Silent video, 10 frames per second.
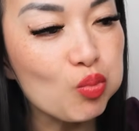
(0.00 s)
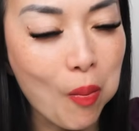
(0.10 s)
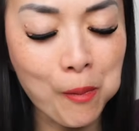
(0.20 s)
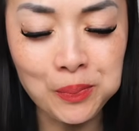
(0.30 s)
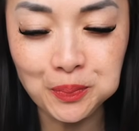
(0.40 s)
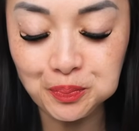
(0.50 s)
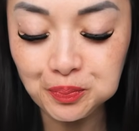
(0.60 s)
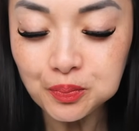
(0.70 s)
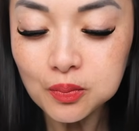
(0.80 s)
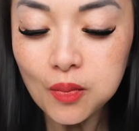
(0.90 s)

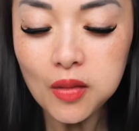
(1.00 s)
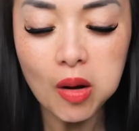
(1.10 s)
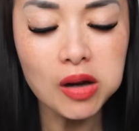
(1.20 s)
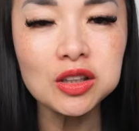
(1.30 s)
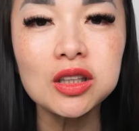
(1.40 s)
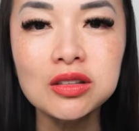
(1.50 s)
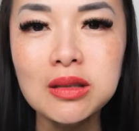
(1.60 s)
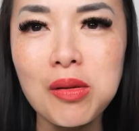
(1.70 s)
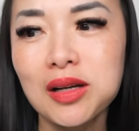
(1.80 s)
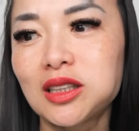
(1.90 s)
I talk to
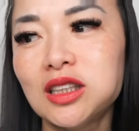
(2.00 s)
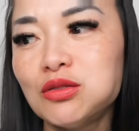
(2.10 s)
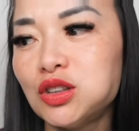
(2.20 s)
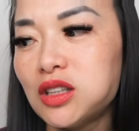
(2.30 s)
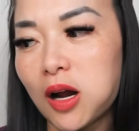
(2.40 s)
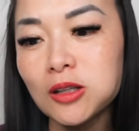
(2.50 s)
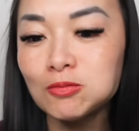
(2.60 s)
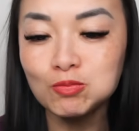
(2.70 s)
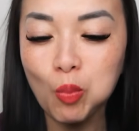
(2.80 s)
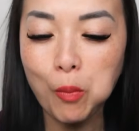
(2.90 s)
them like every day.
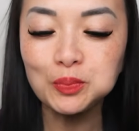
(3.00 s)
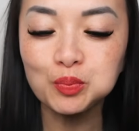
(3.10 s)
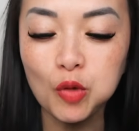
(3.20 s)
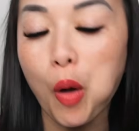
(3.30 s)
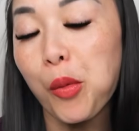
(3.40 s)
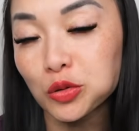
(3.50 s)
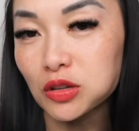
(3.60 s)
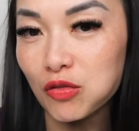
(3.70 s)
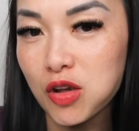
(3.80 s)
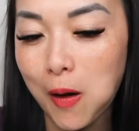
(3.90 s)
Almost
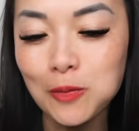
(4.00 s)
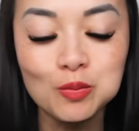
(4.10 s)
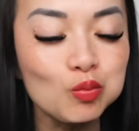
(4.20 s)
every day.